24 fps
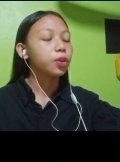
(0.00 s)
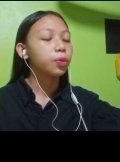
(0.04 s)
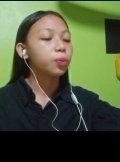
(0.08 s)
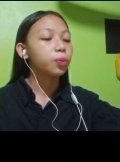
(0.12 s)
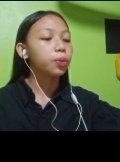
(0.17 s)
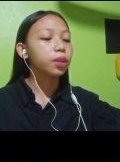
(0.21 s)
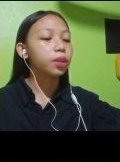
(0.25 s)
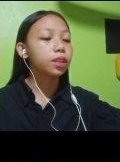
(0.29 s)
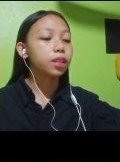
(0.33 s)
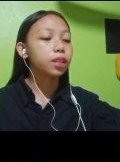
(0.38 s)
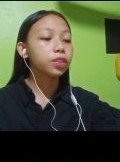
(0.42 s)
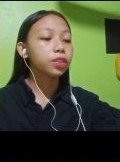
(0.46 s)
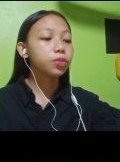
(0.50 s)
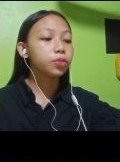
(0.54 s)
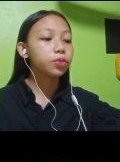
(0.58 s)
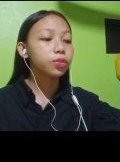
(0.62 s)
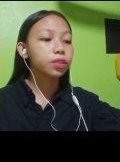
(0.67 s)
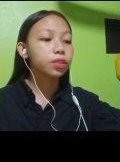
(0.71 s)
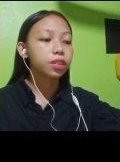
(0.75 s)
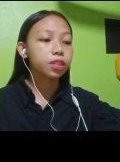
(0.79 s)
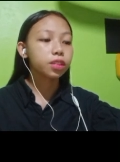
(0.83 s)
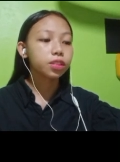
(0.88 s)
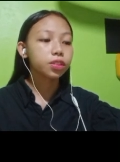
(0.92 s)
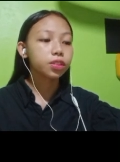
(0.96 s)
we need to
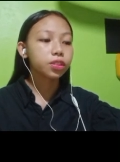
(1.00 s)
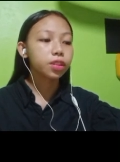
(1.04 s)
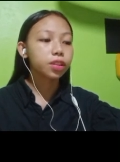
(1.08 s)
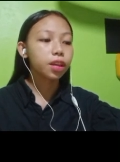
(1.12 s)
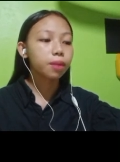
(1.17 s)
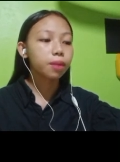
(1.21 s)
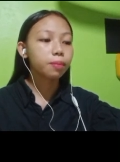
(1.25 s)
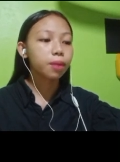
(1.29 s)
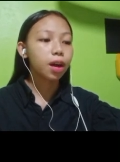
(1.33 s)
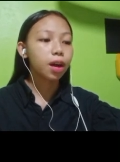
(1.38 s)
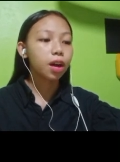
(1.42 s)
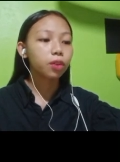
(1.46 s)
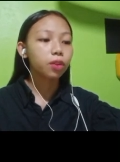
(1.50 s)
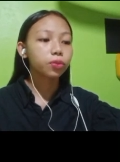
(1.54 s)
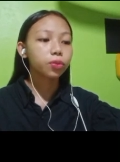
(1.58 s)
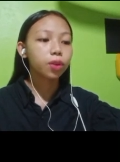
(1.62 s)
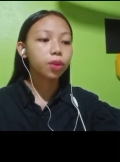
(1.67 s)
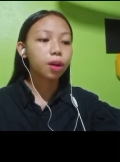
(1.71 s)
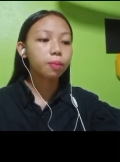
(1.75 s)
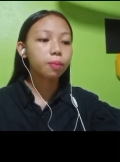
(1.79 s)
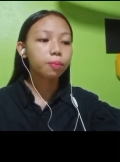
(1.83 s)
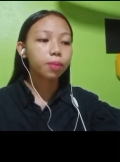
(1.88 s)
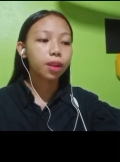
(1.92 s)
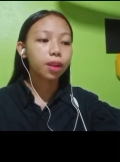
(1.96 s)
teach them how to
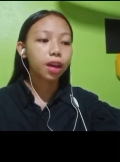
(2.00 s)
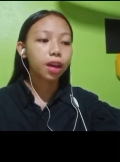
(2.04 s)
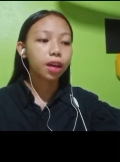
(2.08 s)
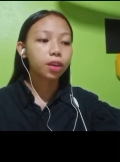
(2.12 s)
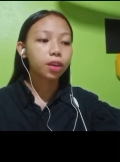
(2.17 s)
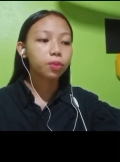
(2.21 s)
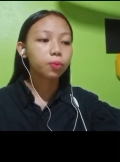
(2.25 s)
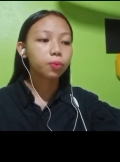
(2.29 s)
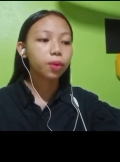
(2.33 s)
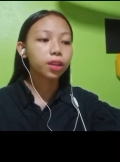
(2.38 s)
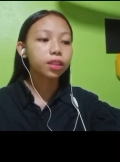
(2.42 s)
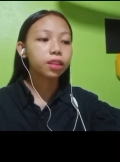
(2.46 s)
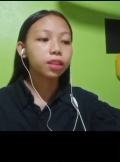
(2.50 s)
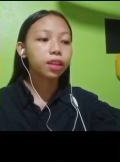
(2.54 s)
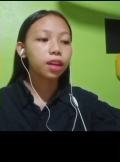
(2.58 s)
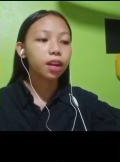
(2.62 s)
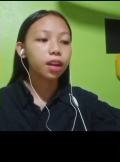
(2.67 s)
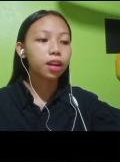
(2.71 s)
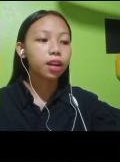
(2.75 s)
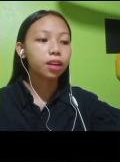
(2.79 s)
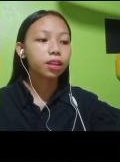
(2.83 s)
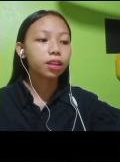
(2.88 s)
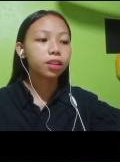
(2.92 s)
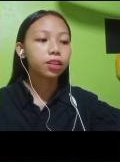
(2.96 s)
apply what they
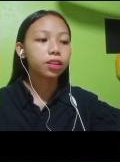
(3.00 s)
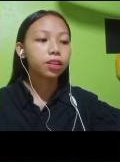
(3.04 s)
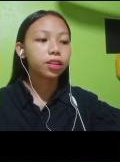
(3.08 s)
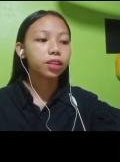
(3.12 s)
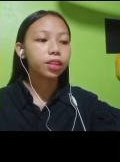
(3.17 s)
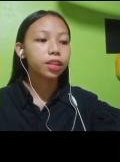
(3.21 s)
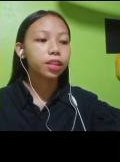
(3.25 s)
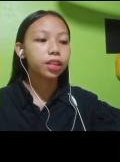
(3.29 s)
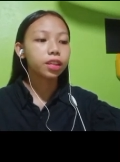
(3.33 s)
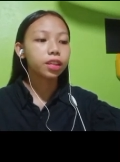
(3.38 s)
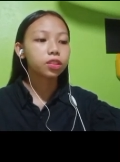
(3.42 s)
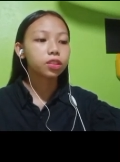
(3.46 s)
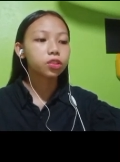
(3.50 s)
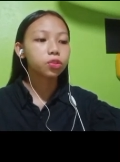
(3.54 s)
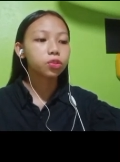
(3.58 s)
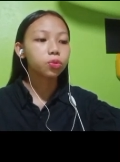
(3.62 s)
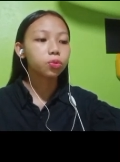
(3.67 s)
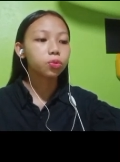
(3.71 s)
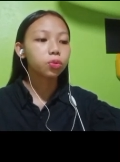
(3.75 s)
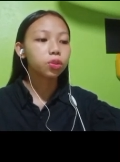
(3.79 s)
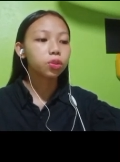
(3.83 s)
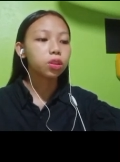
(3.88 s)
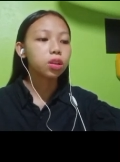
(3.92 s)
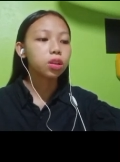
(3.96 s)
are learning in
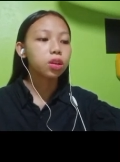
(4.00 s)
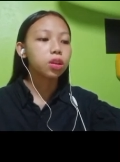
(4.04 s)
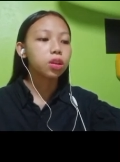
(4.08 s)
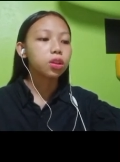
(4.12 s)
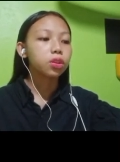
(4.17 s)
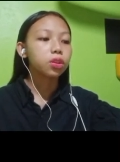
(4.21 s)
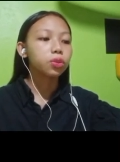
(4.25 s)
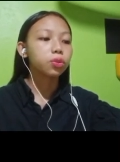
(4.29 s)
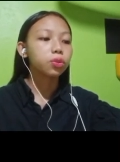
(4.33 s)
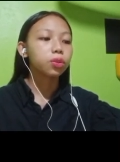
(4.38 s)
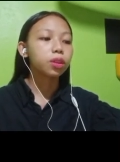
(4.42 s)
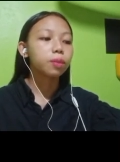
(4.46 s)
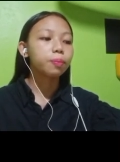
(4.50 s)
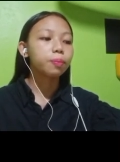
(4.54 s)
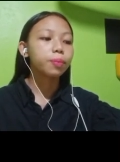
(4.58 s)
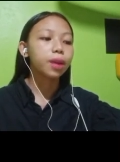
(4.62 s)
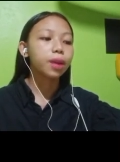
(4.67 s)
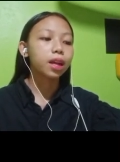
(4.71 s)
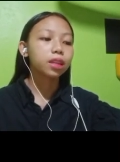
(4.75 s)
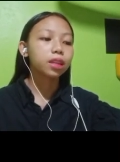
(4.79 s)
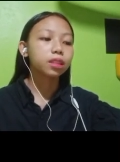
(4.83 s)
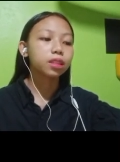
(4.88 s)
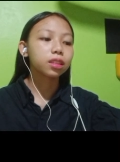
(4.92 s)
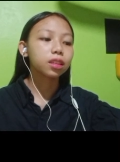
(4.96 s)
school to the
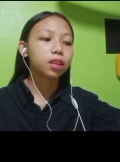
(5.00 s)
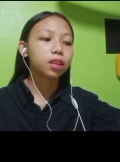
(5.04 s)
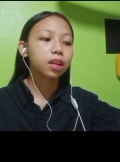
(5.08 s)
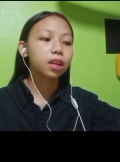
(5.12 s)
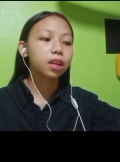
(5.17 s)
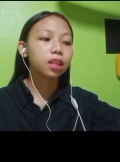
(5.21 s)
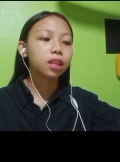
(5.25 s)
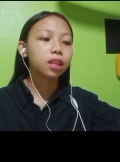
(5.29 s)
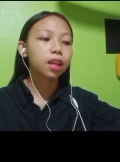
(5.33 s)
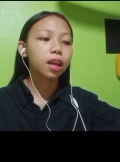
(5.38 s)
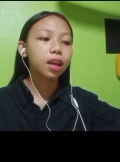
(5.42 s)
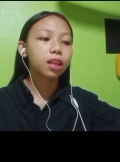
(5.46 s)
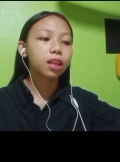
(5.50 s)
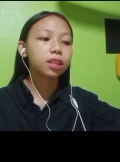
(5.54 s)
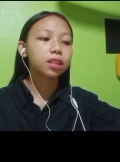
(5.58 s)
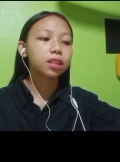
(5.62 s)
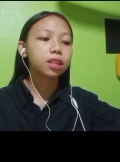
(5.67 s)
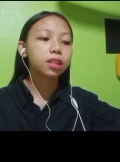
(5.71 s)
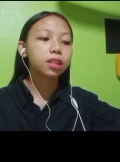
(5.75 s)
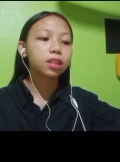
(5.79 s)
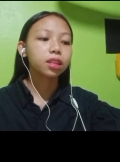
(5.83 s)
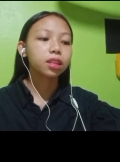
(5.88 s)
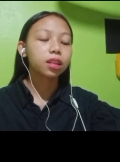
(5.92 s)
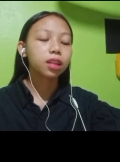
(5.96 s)
practical and
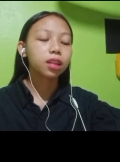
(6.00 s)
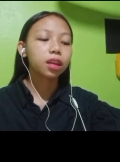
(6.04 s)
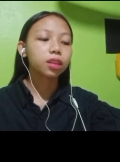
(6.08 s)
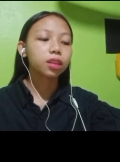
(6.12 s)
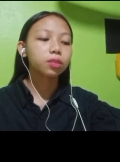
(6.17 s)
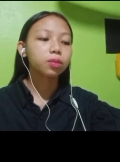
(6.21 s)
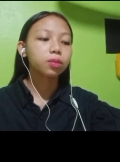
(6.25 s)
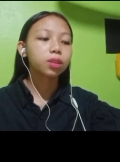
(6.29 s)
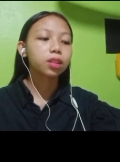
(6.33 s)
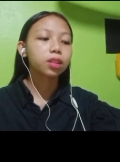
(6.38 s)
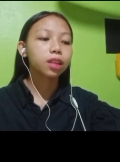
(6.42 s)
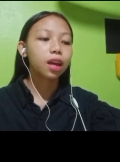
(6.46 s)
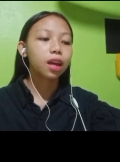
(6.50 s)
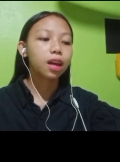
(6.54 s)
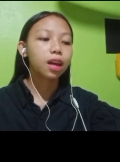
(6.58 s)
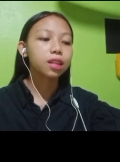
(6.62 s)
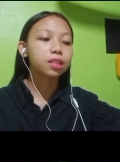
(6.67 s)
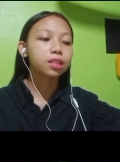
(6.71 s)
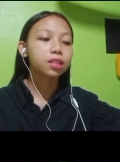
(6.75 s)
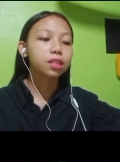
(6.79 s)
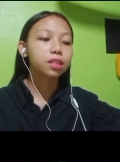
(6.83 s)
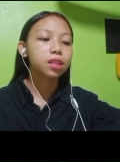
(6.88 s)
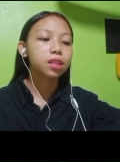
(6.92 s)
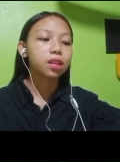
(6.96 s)
intellectual
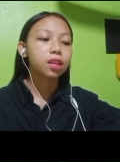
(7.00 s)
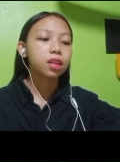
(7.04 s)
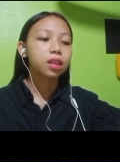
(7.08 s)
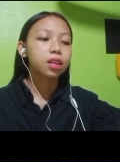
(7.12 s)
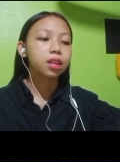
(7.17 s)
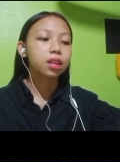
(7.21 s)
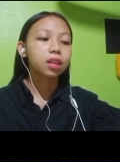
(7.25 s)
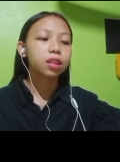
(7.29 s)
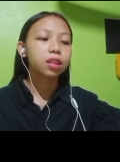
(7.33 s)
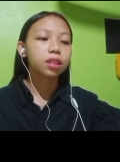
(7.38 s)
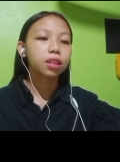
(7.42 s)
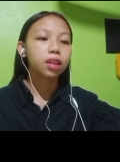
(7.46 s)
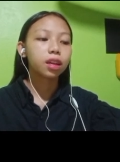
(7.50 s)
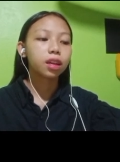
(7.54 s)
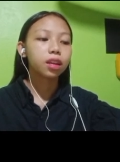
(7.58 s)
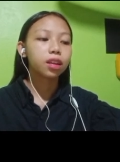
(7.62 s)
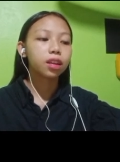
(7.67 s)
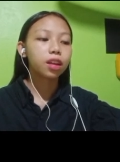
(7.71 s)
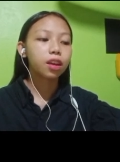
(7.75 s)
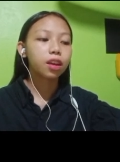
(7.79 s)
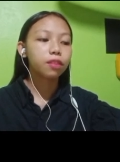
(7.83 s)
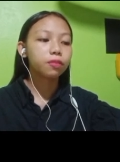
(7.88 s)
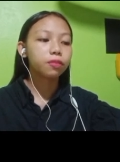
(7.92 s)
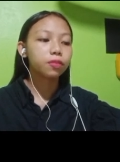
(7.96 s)
tasks in
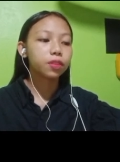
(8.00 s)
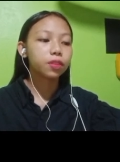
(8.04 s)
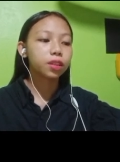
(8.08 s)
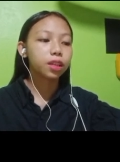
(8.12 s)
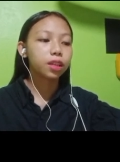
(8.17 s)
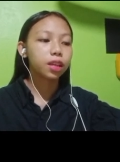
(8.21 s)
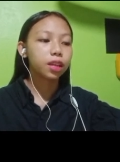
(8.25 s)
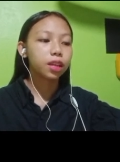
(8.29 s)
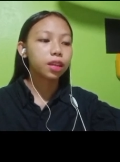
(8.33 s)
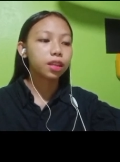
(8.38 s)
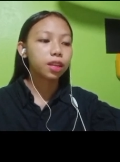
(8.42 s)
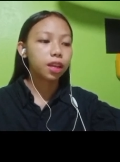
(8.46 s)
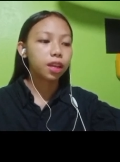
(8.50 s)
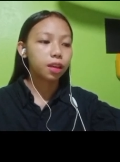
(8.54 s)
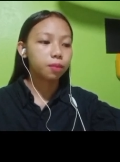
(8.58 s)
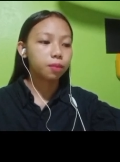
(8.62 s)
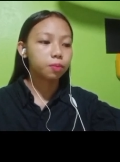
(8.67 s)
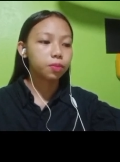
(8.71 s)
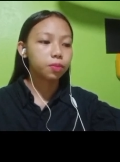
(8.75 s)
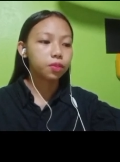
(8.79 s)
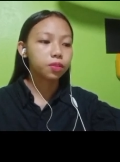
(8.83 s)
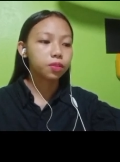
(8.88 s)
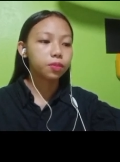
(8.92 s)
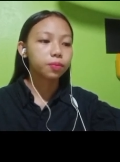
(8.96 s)
their everyday
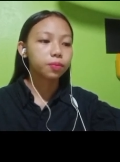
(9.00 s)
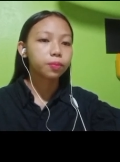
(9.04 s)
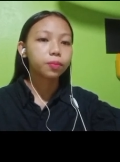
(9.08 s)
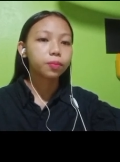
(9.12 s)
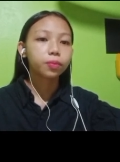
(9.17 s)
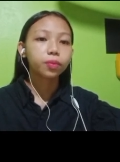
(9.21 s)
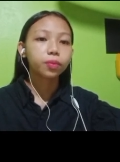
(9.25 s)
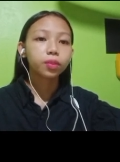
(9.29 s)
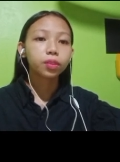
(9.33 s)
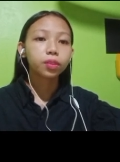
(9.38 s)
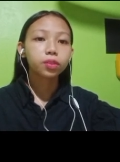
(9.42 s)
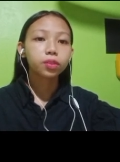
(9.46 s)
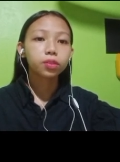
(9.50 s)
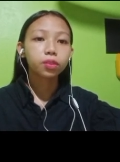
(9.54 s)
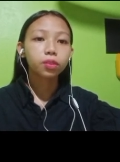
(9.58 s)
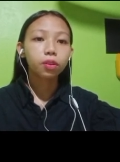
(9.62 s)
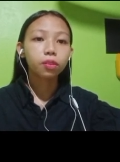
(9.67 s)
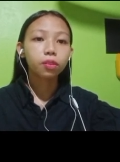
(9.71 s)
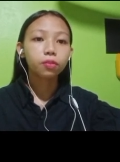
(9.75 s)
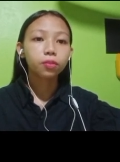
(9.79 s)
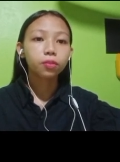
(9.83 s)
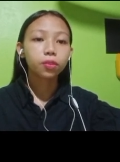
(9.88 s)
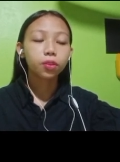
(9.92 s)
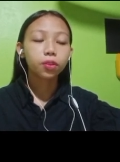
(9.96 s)
lives. So,
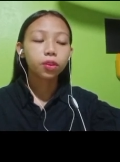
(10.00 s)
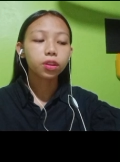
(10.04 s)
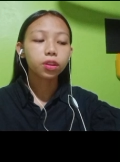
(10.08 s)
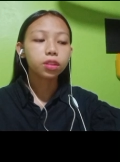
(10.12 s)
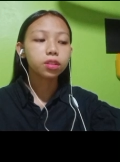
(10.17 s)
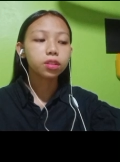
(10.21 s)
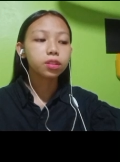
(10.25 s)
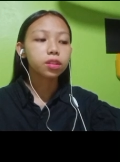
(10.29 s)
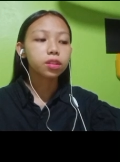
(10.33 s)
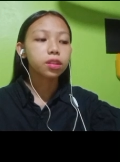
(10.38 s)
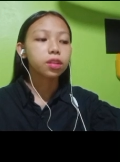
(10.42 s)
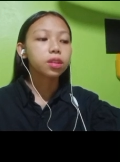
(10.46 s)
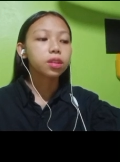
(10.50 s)
of course,